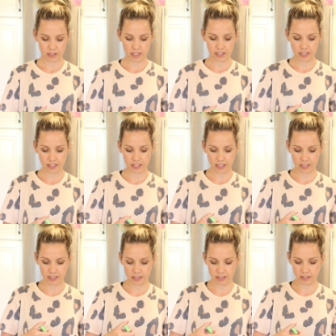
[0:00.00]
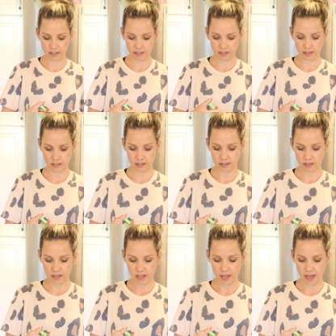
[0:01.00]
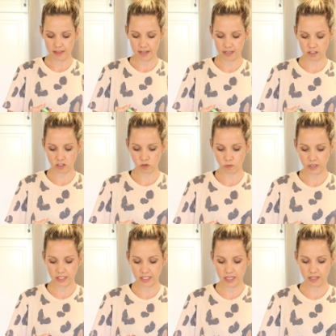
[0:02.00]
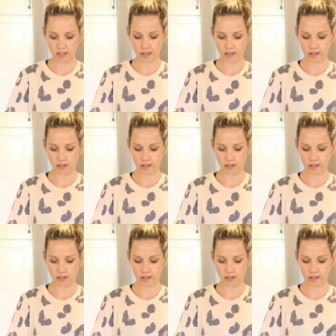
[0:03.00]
Dig this in and then twist it